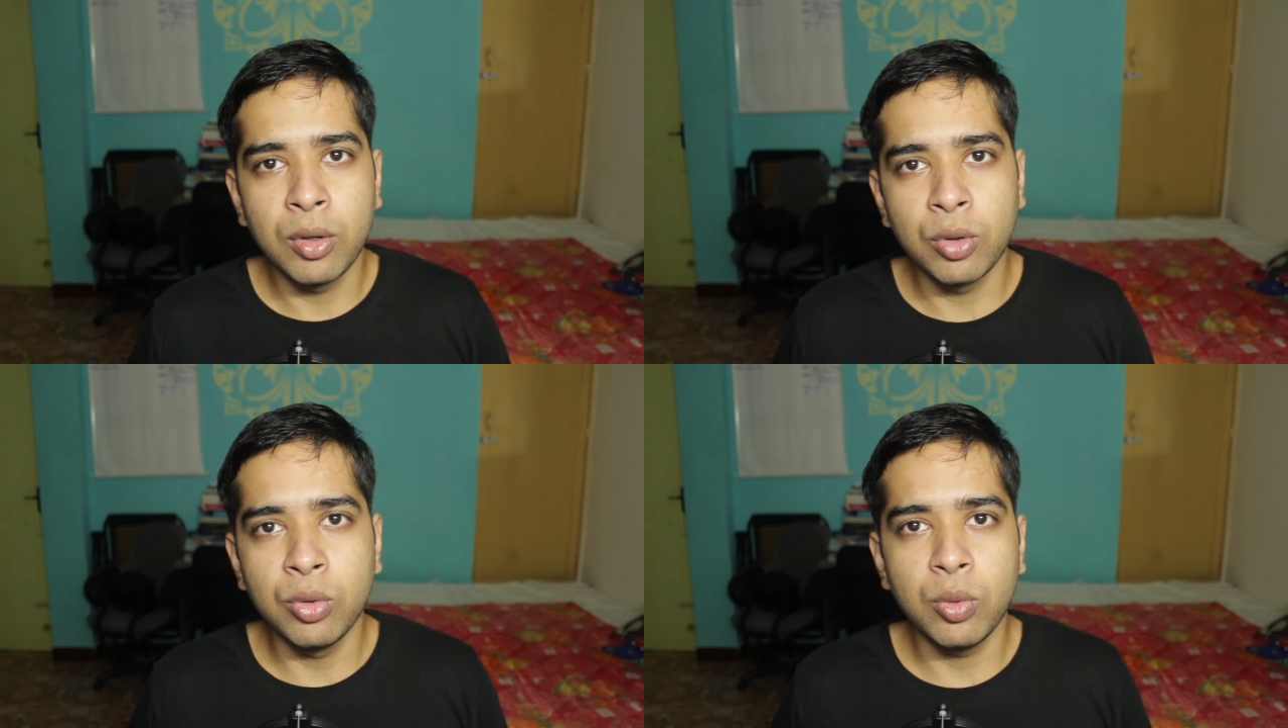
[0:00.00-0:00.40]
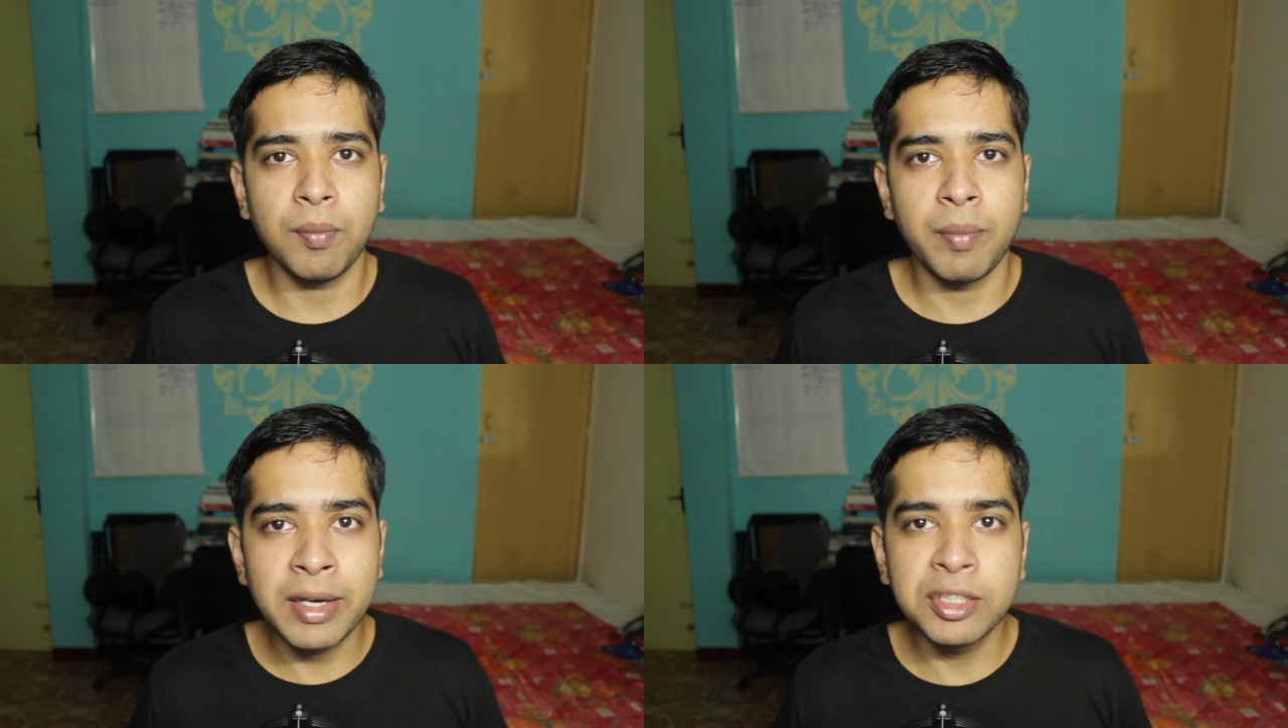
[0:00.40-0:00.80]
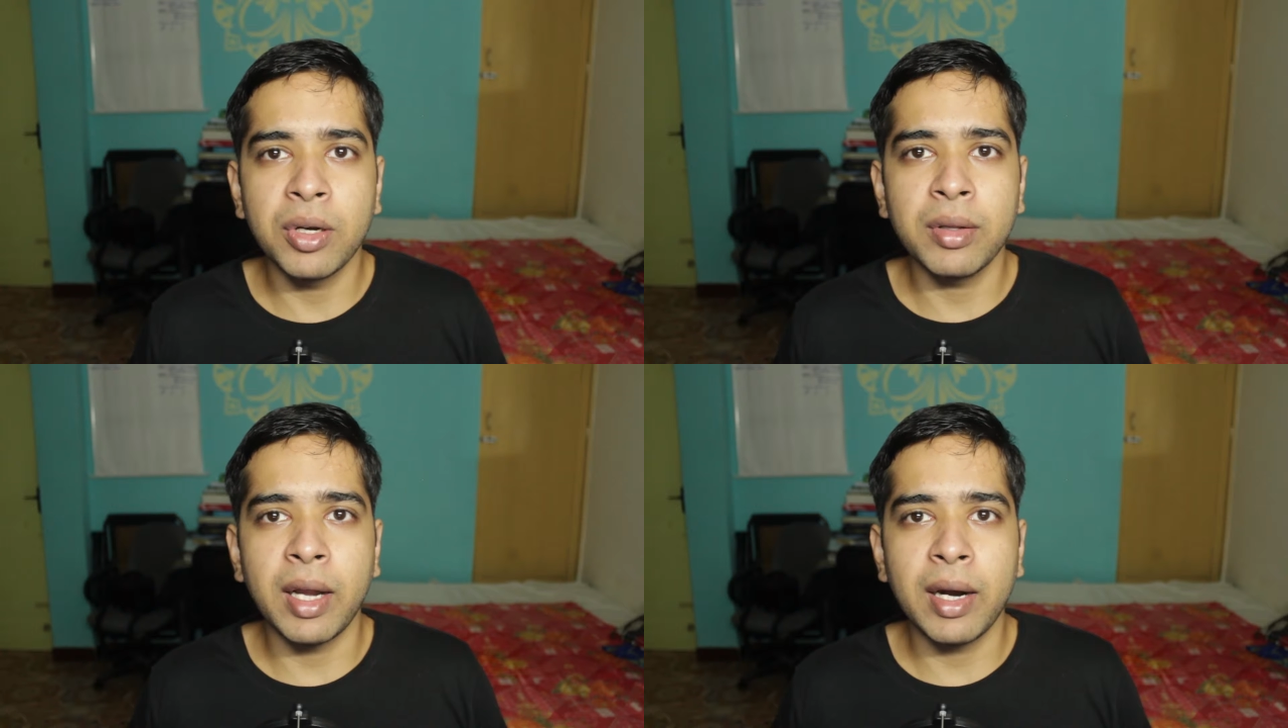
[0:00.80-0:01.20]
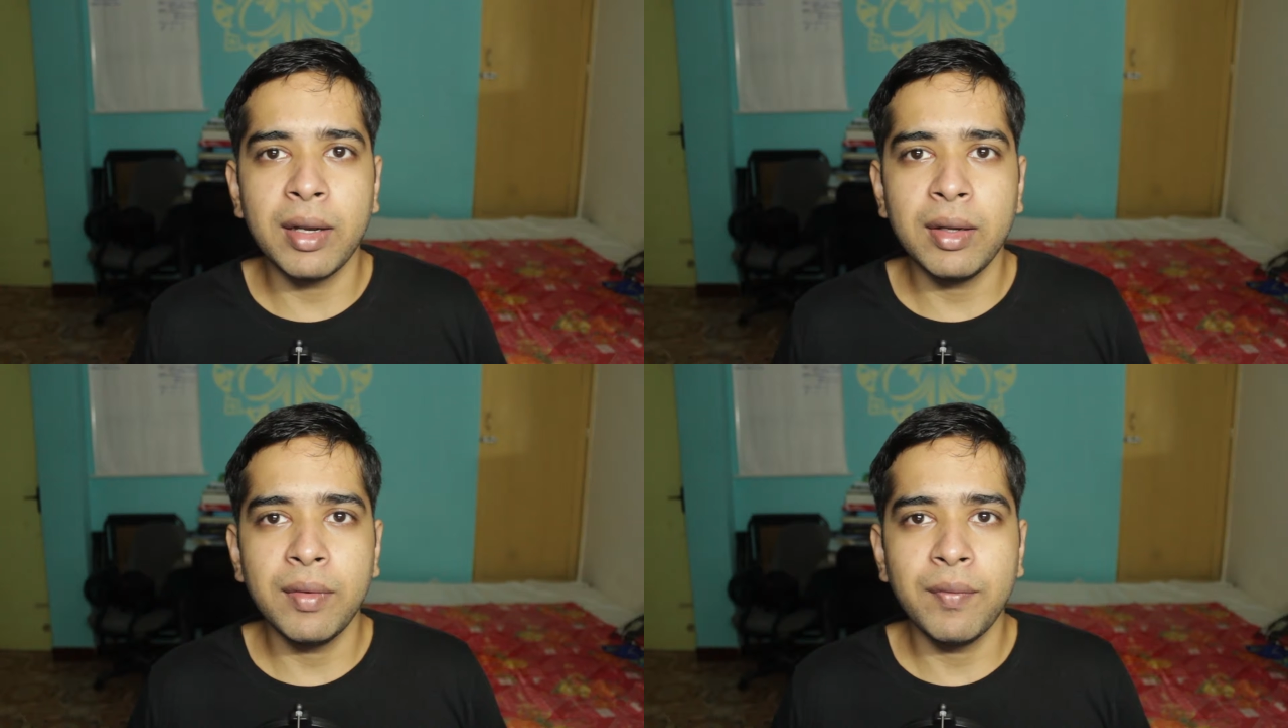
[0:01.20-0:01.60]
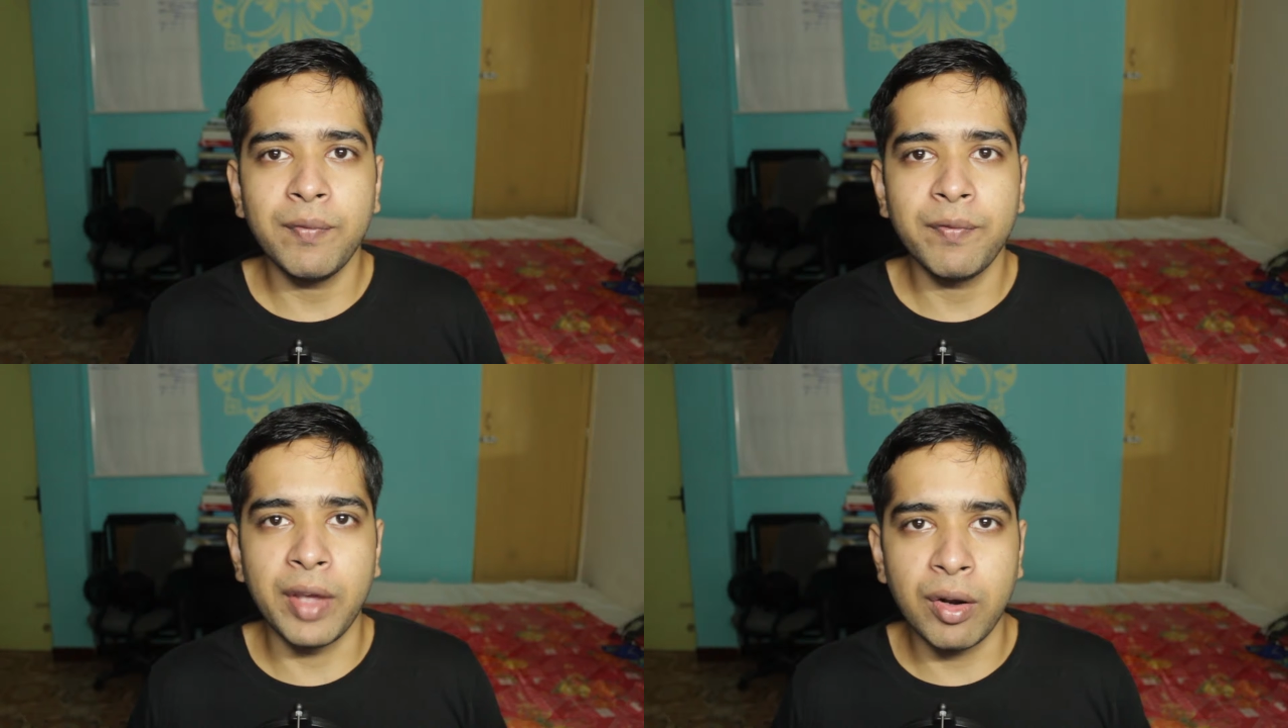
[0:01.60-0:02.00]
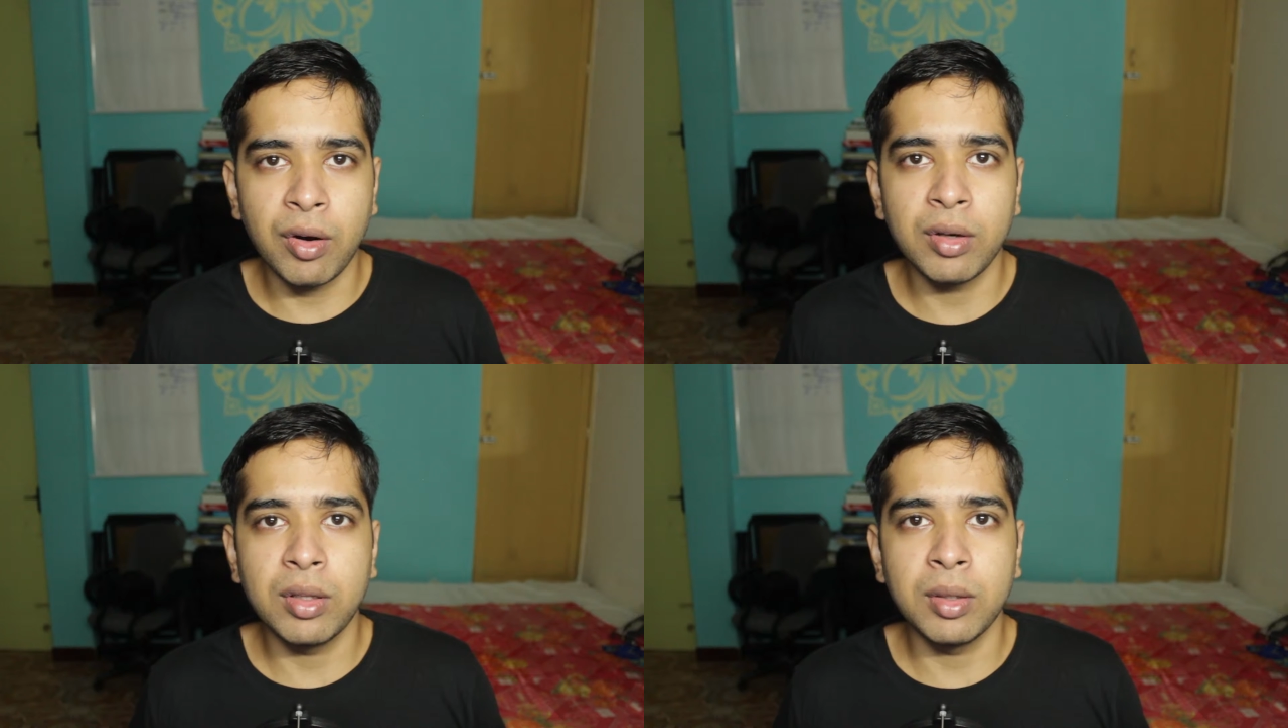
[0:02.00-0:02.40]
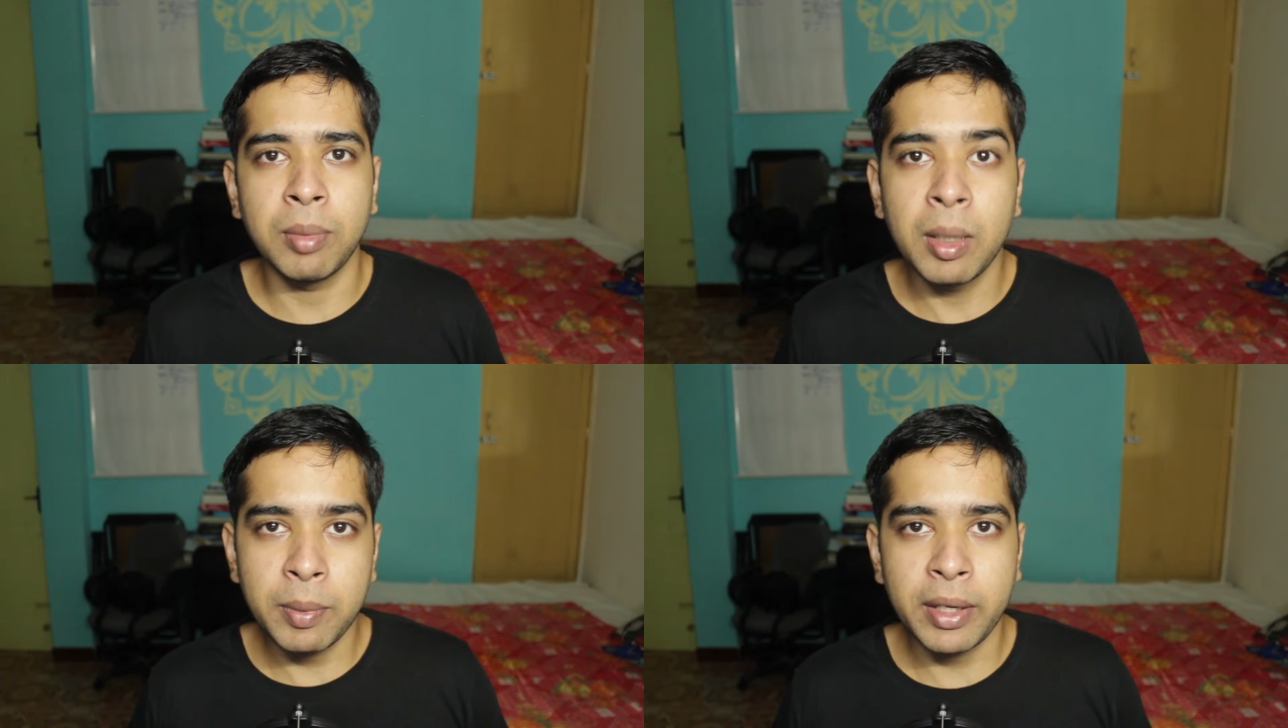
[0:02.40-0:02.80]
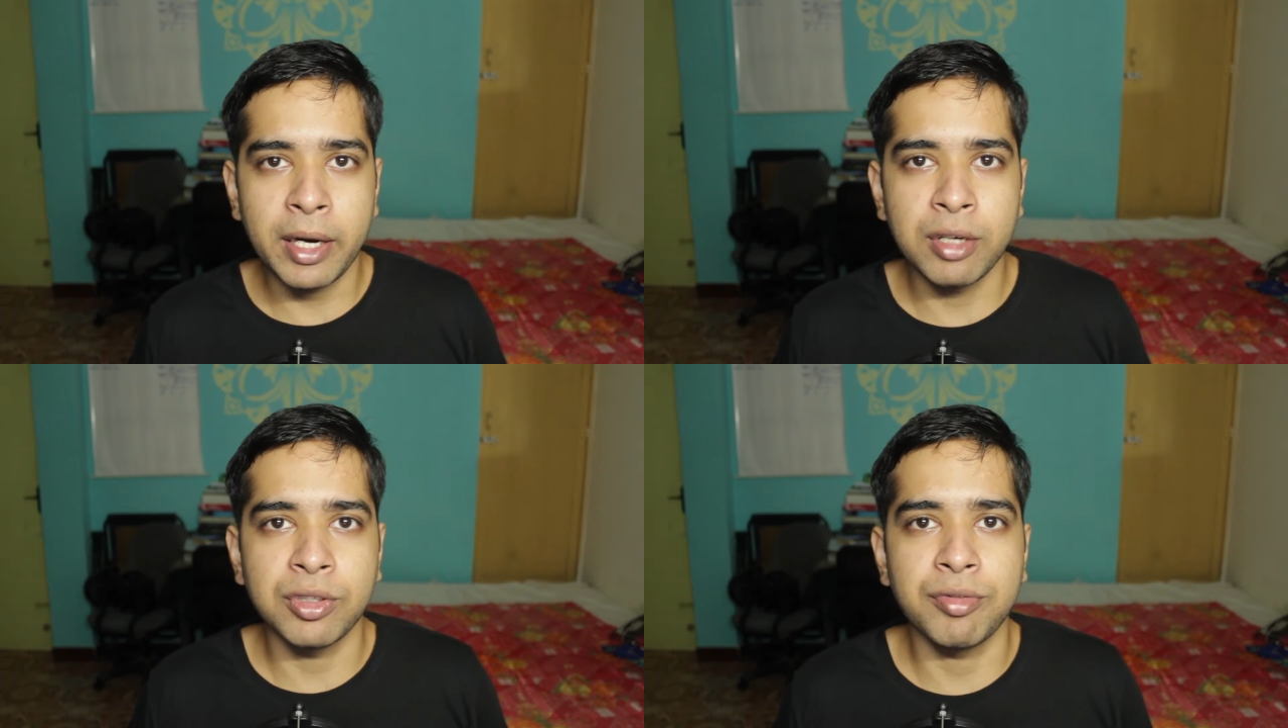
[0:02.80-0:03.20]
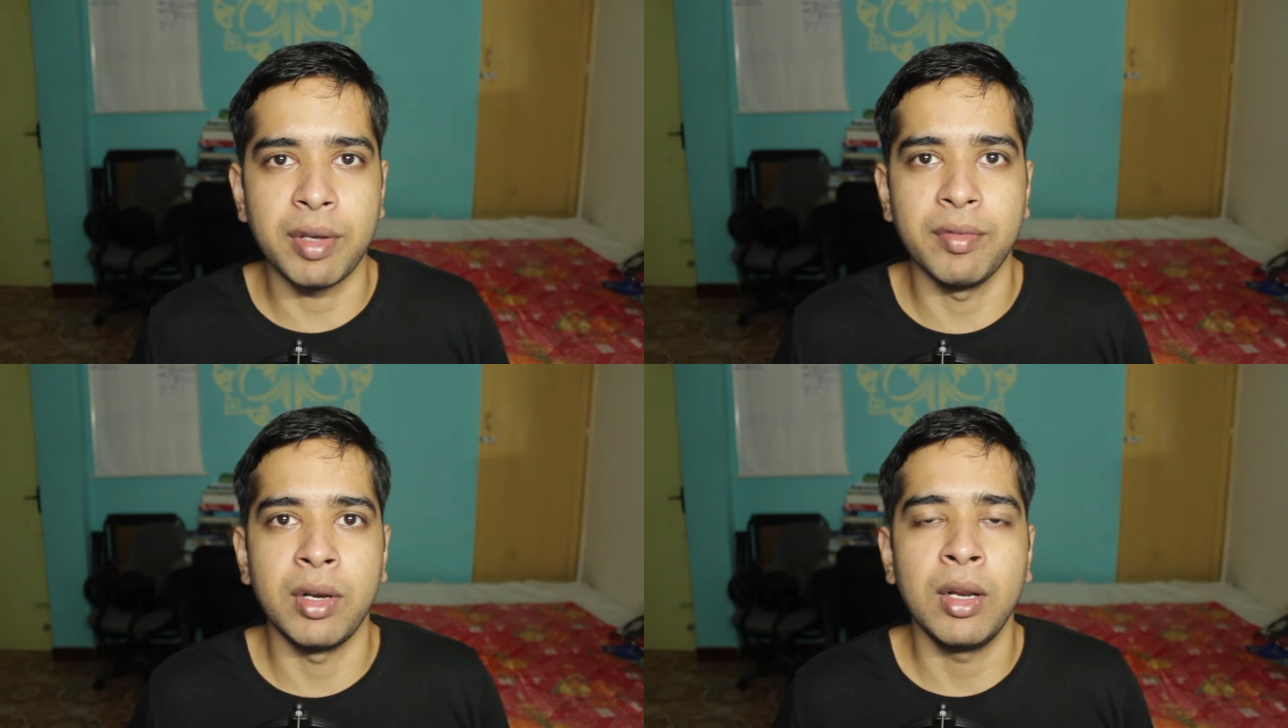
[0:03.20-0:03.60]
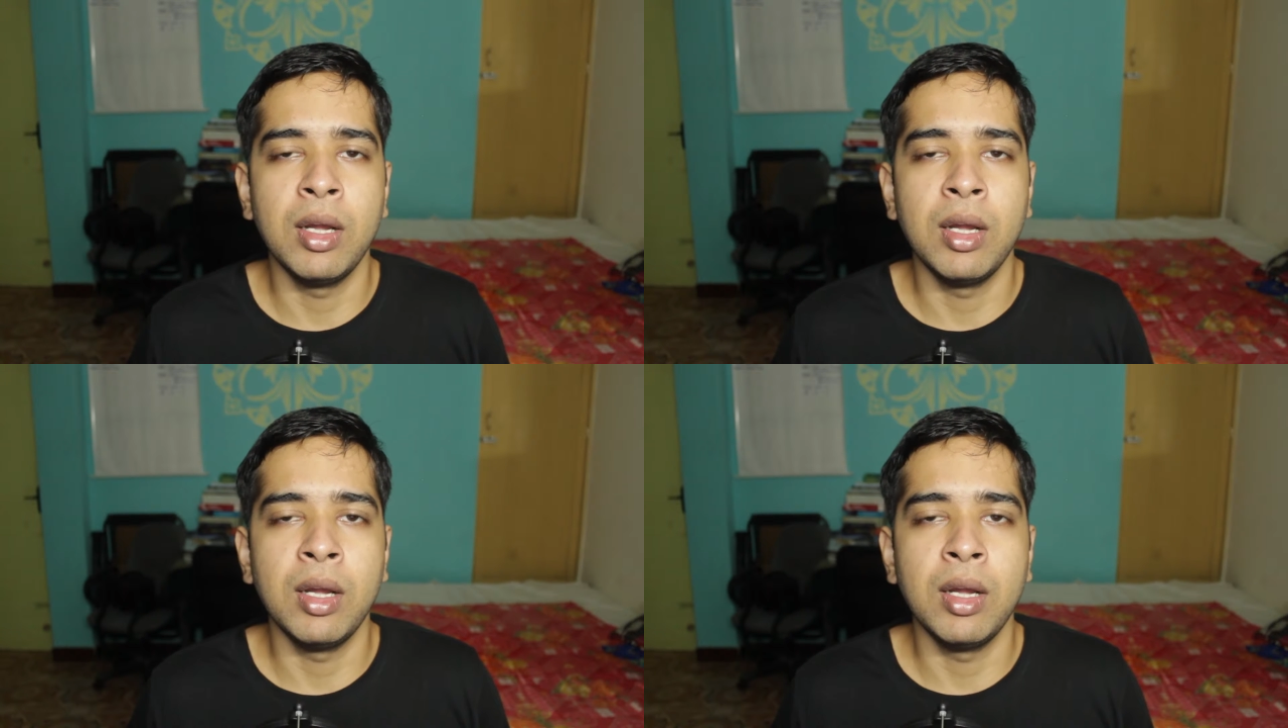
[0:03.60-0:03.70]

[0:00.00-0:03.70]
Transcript: to make sure that we are not the perpetrators of evil,